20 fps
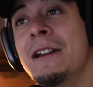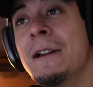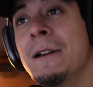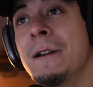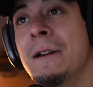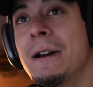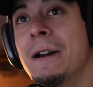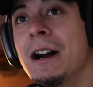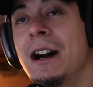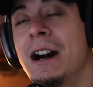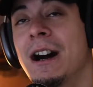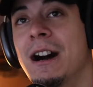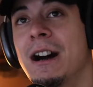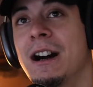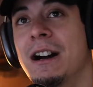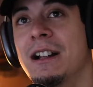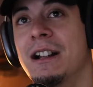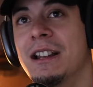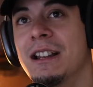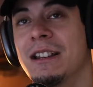uh,
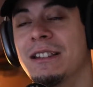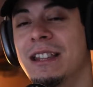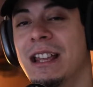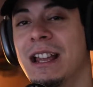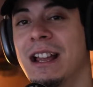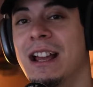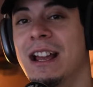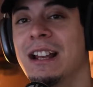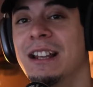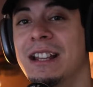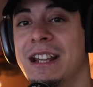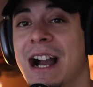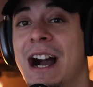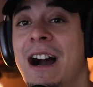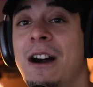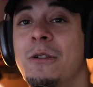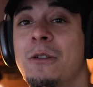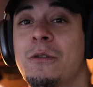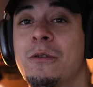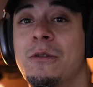the
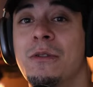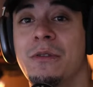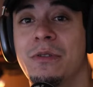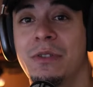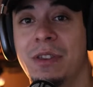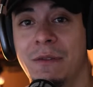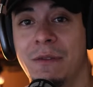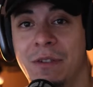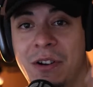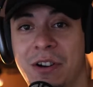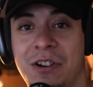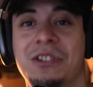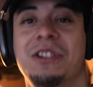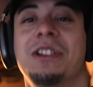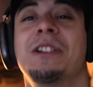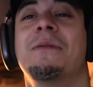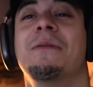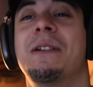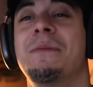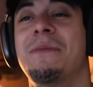Eliyahu, the version
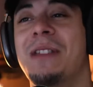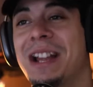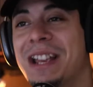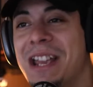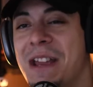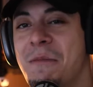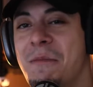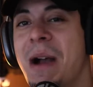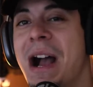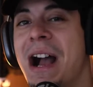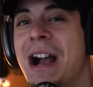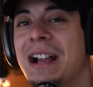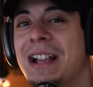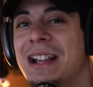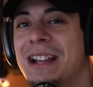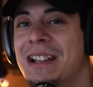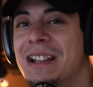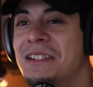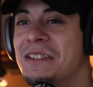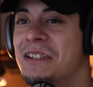of him that came back,
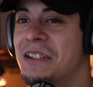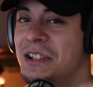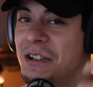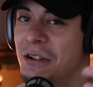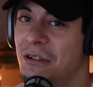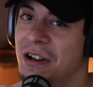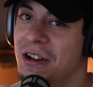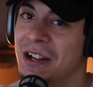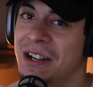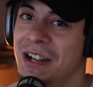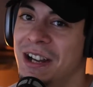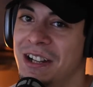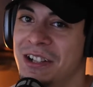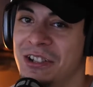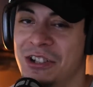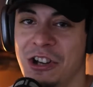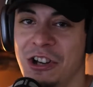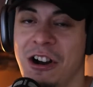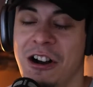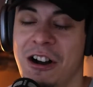is Yohanan,
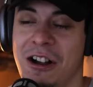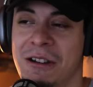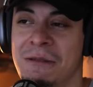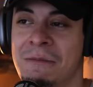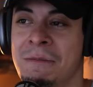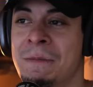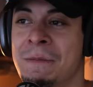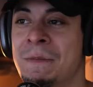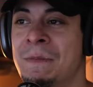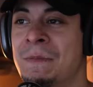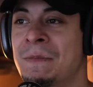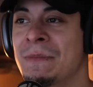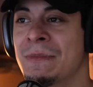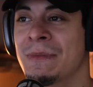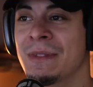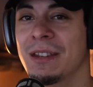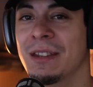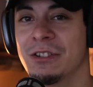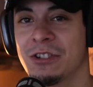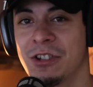John
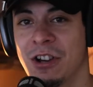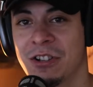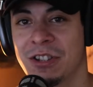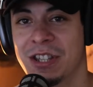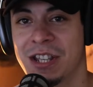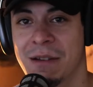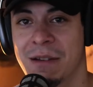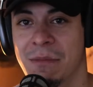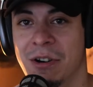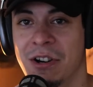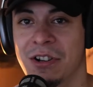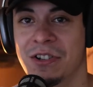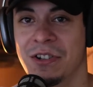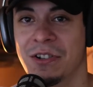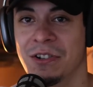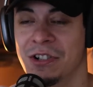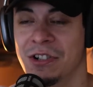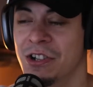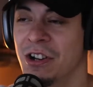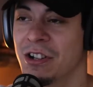the
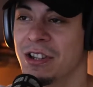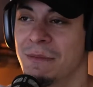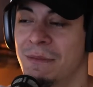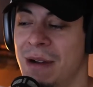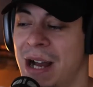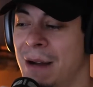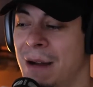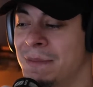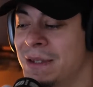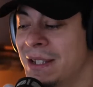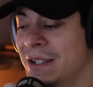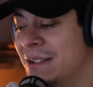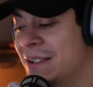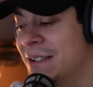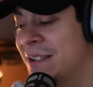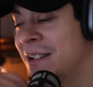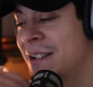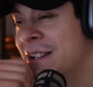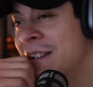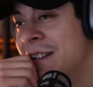Immerser, John the Baptist.
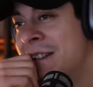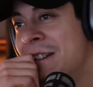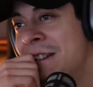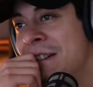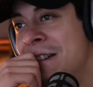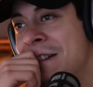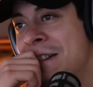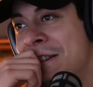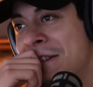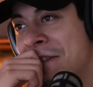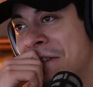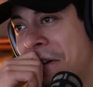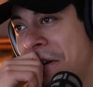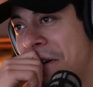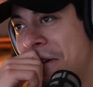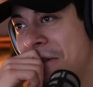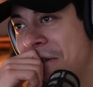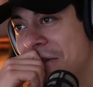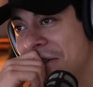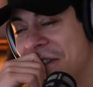
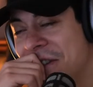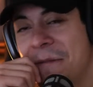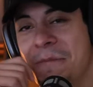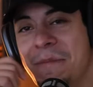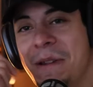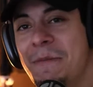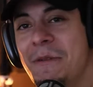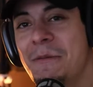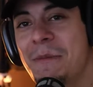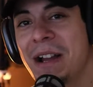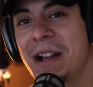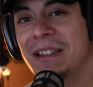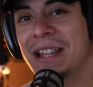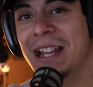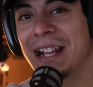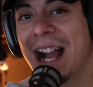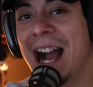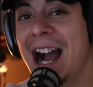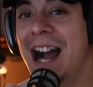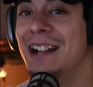So some people might
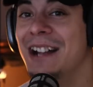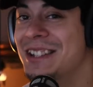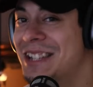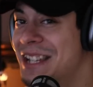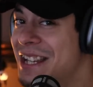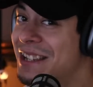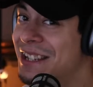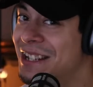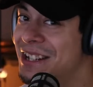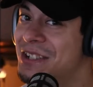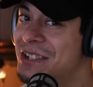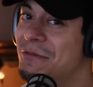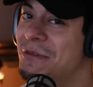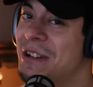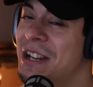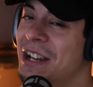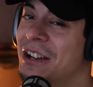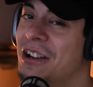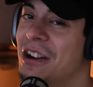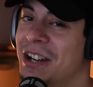think, see, there's
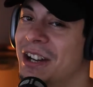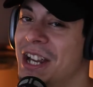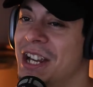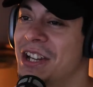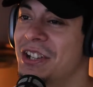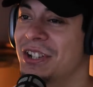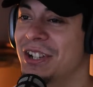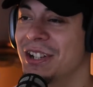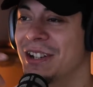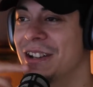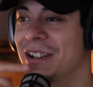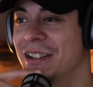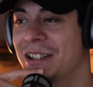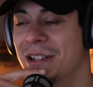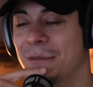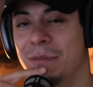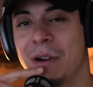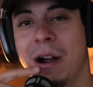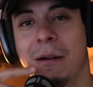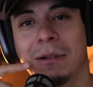reincarnation. The
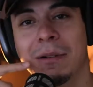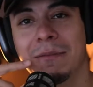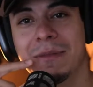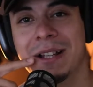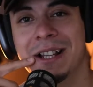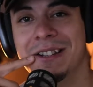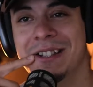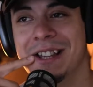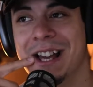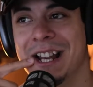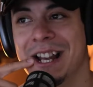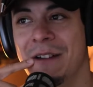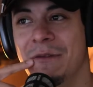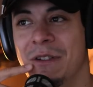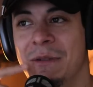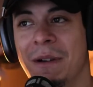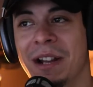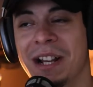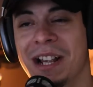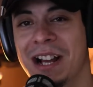problem is that
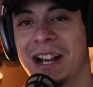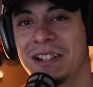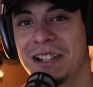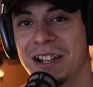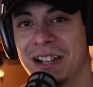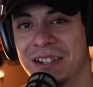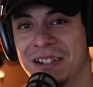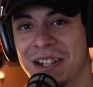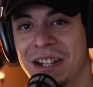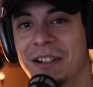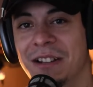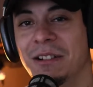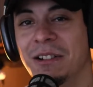everybody has a singular